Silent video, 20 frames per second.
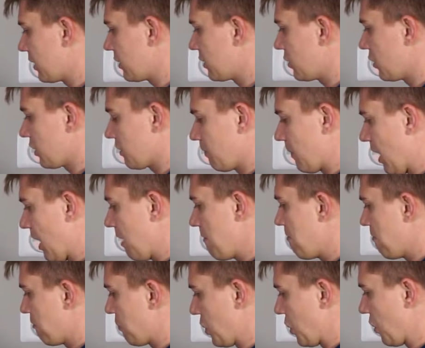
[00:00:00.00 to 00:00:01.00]
is just
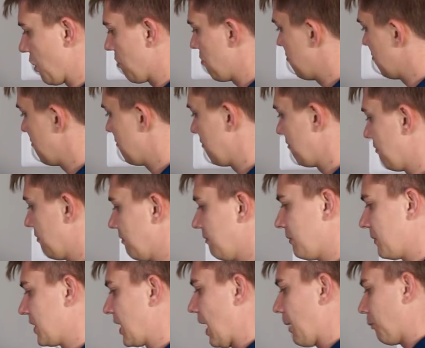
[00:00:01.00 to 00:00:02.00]
my pure
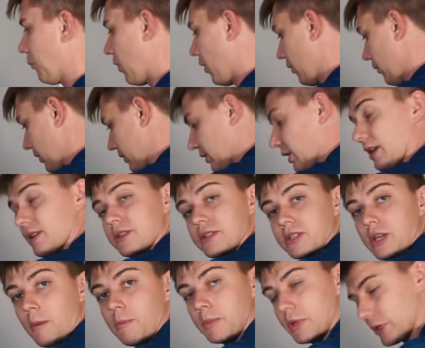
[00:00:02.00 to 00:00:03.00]
tap water. It's got some